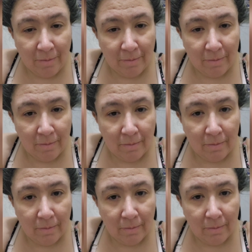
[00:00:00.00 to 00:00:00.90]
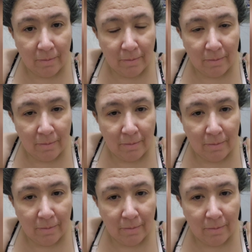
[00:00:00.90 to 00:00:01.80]

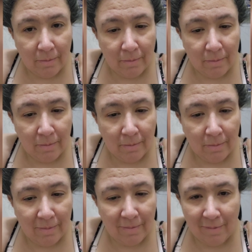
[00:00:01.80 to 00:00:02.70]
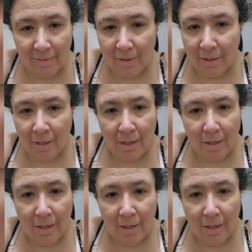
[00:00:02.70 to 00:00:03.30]
Nothing is said.